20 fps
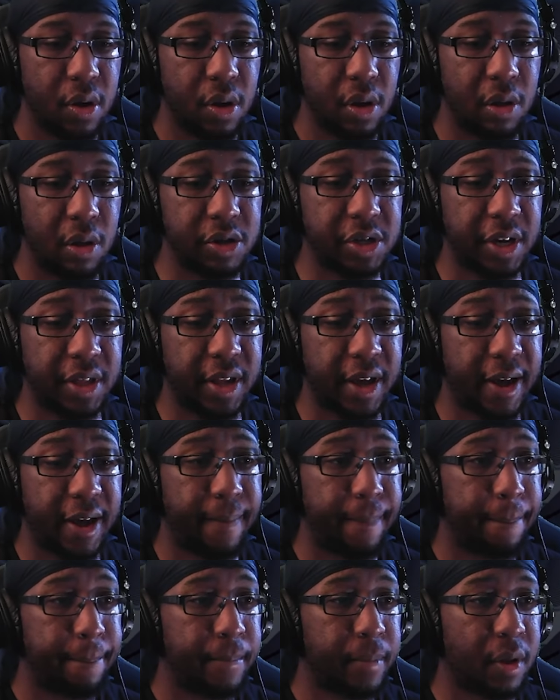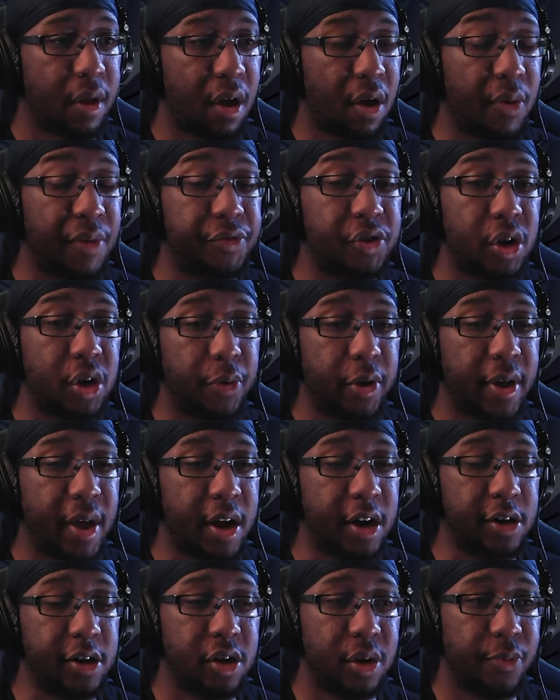Alongside that, with Turbo
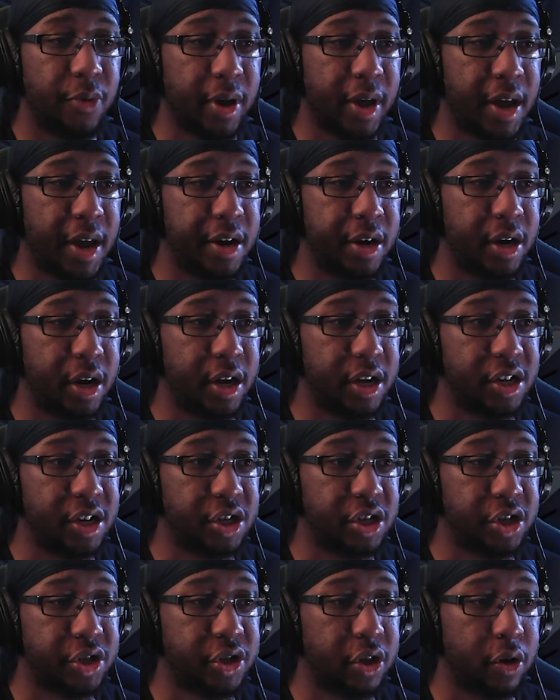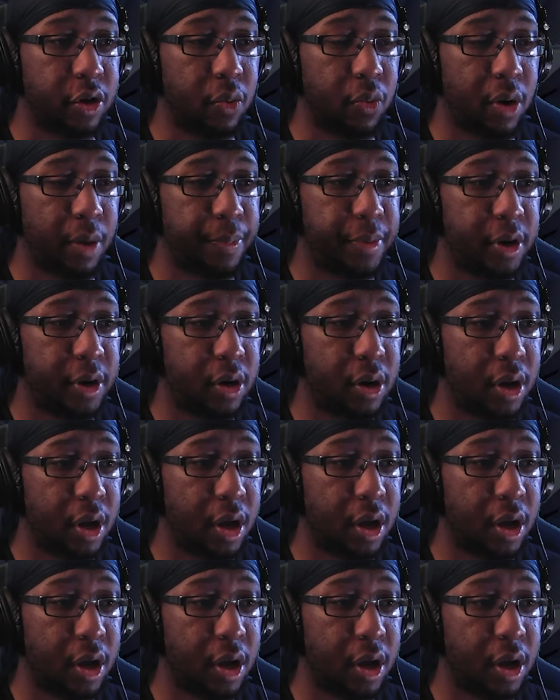Cannon is just a good weapon